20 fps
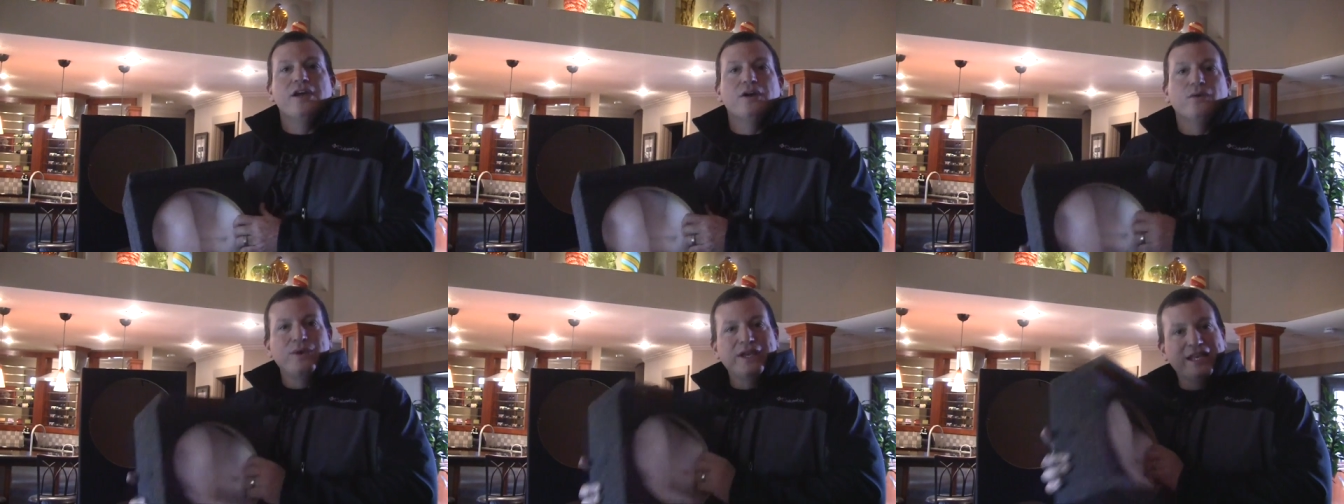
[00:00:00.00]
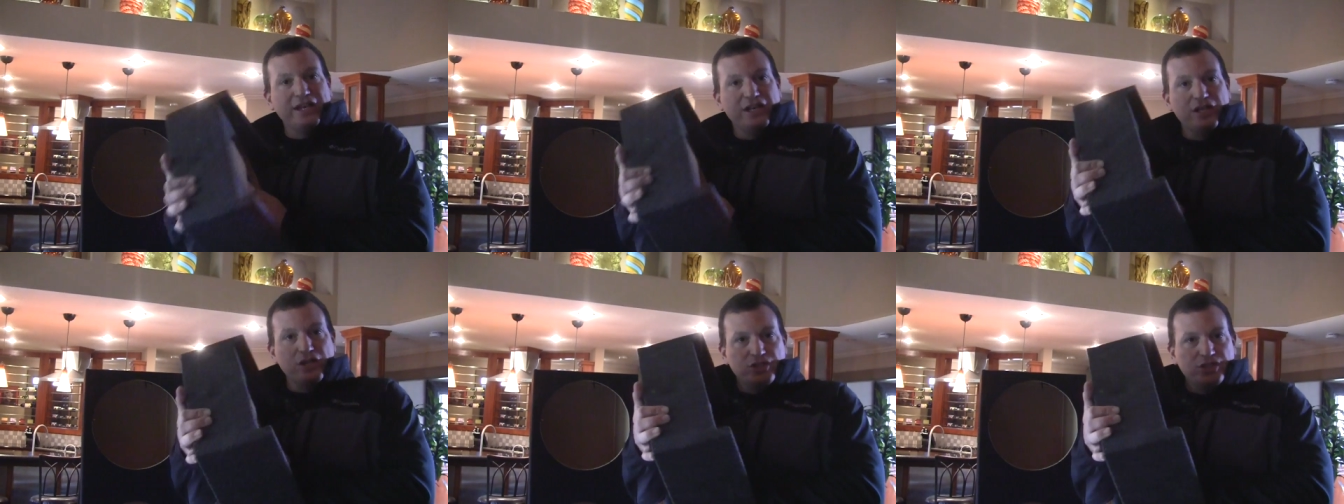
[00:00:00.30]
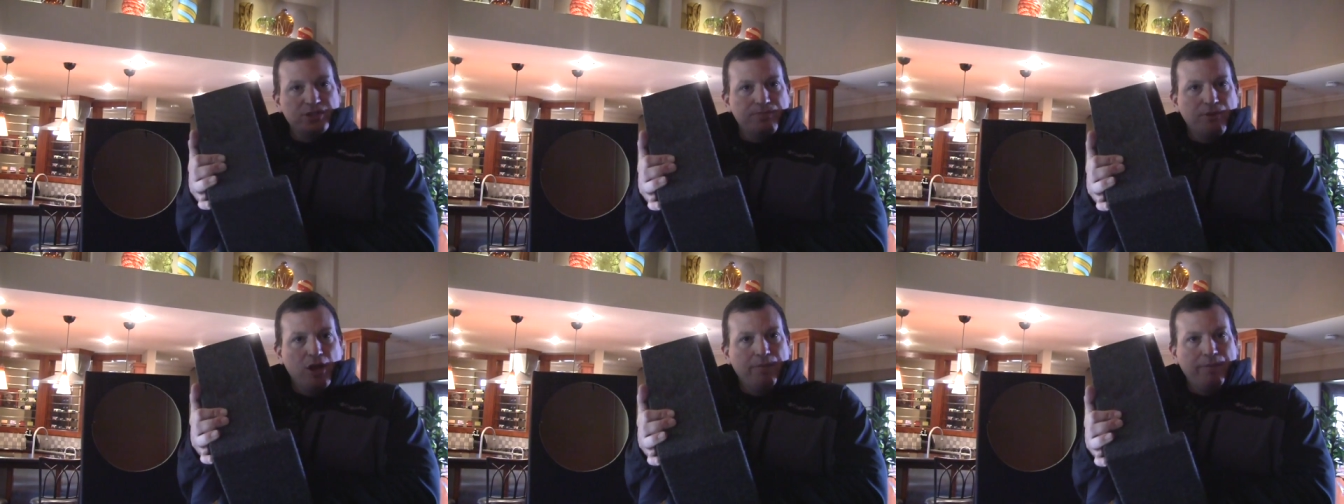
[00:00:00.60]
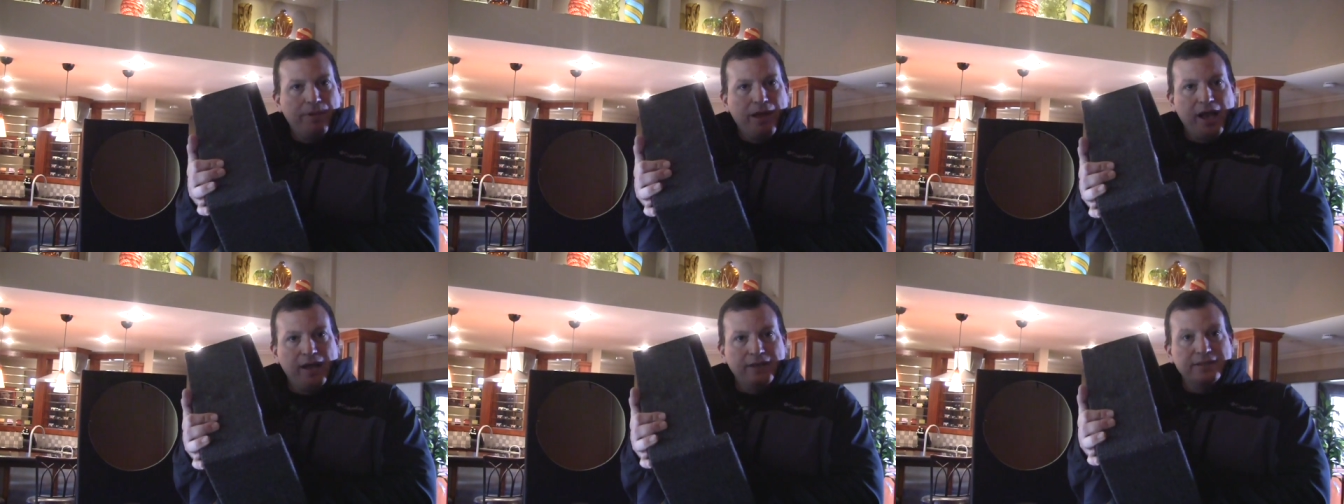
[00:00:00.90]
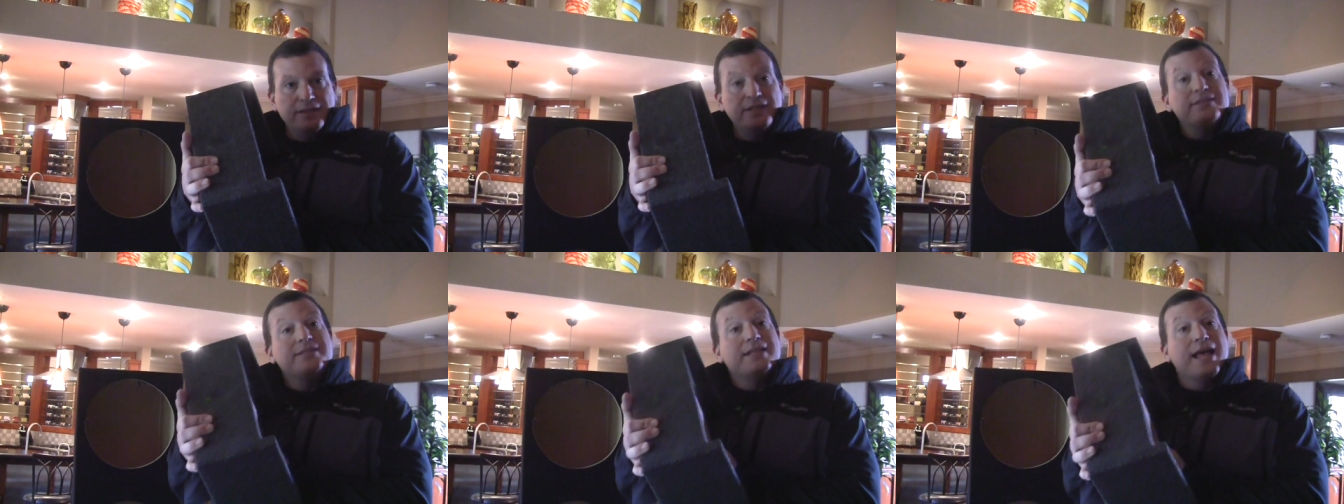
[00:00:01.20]
We can use small
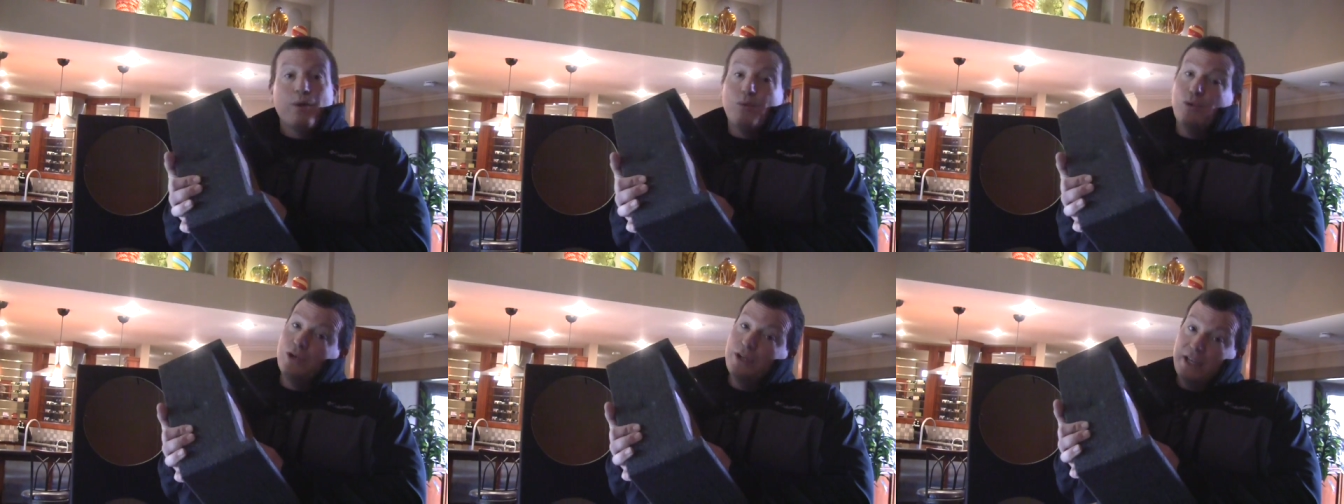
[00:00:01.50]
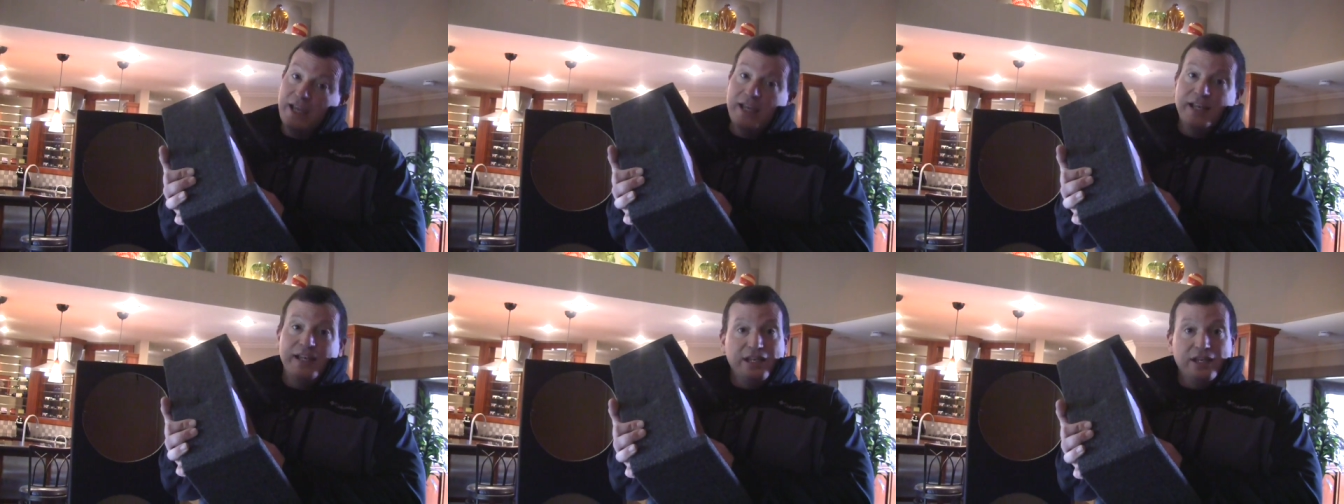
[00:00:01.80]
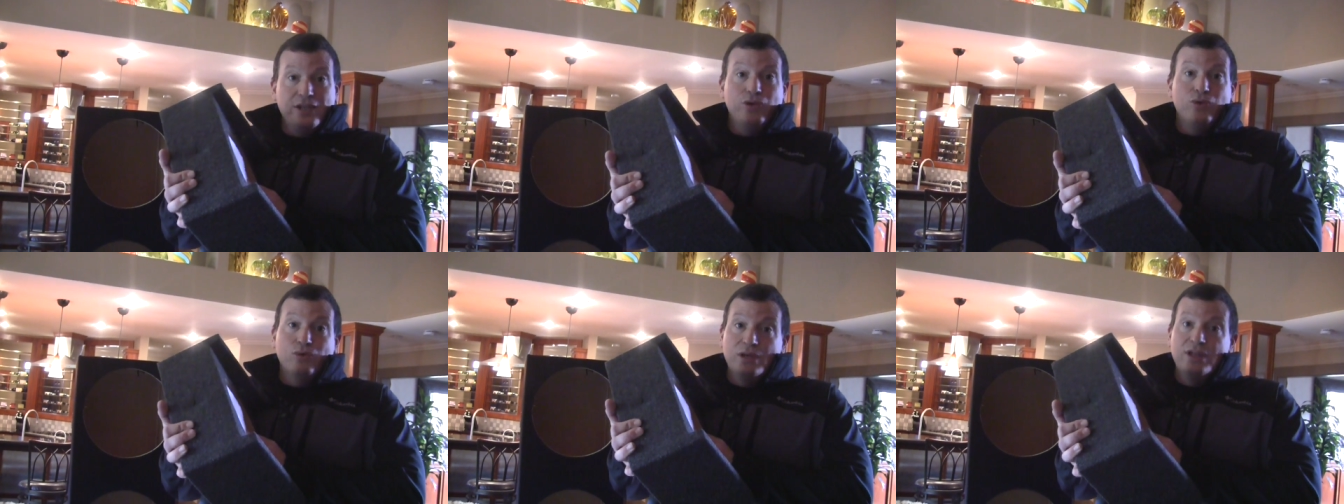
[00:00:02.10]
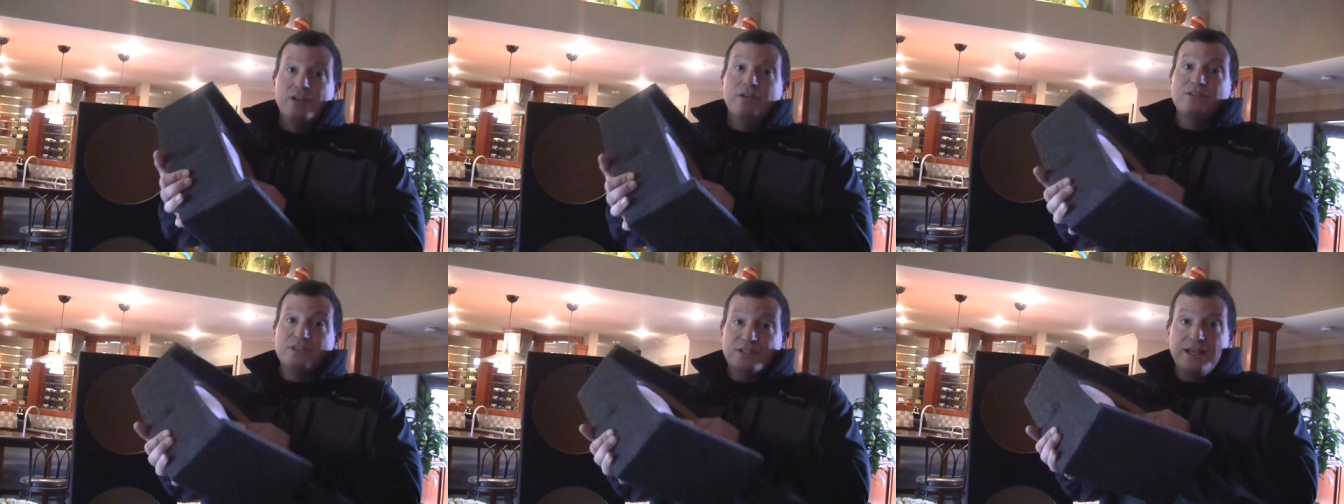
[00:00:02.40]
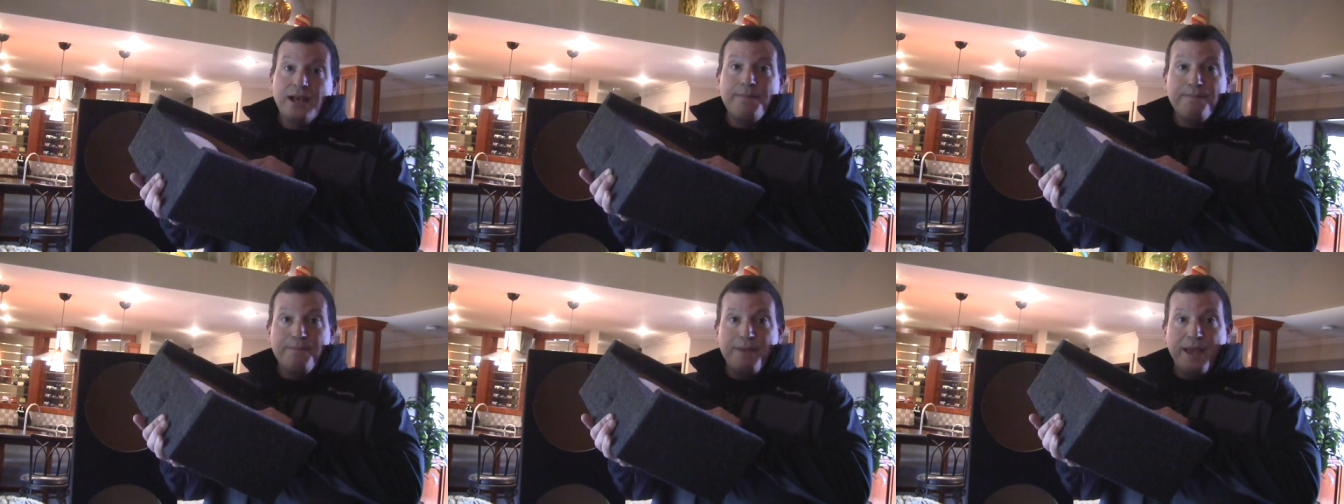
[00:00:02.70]
boxes. That will get you
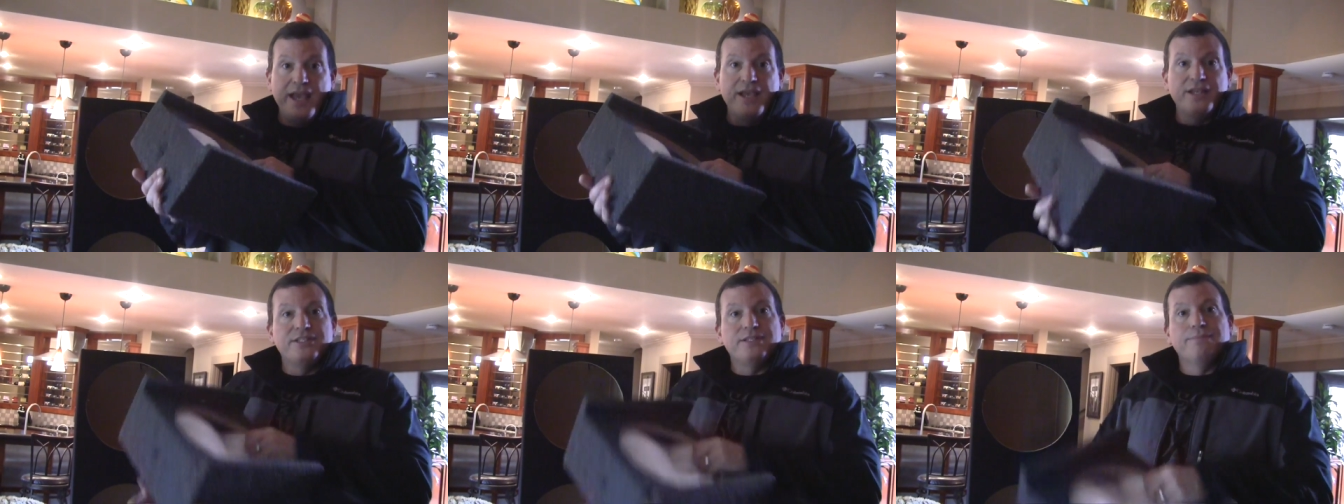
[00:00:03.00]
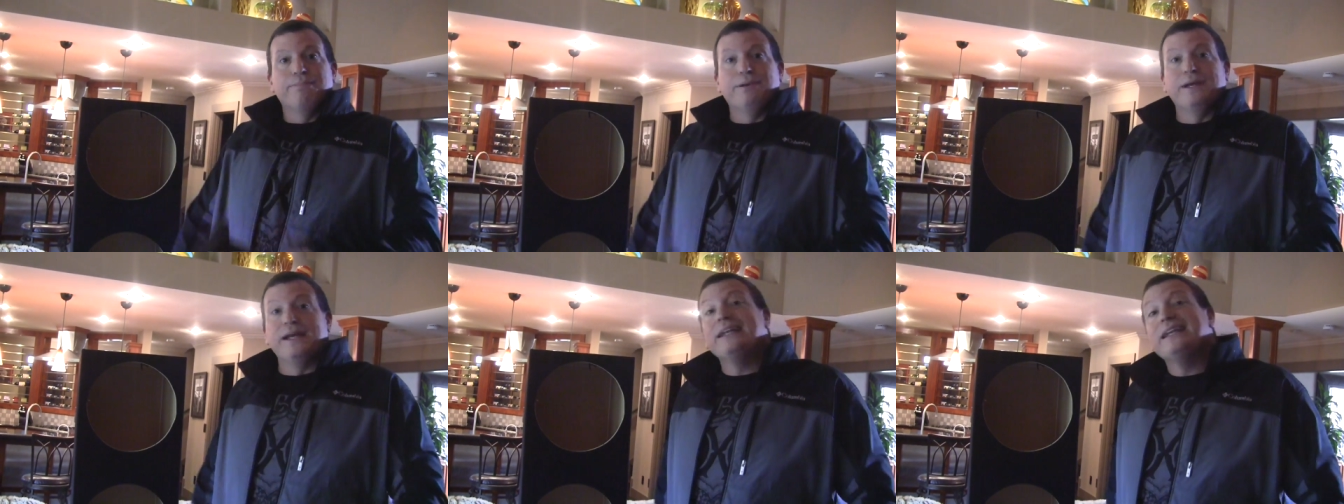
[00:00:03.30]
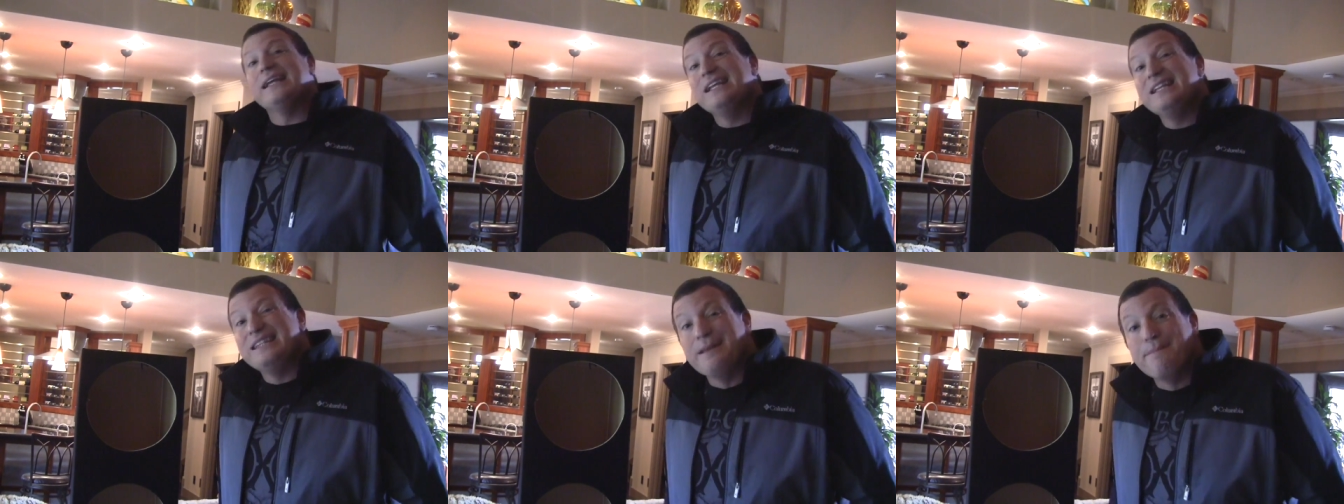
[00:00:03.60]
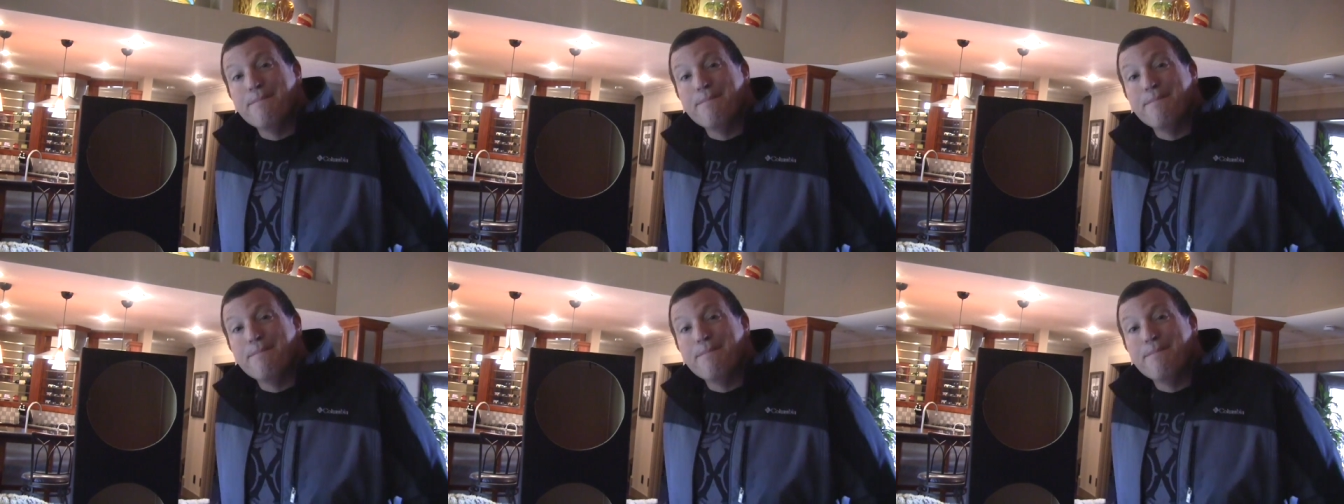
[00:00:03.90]
some bass, but the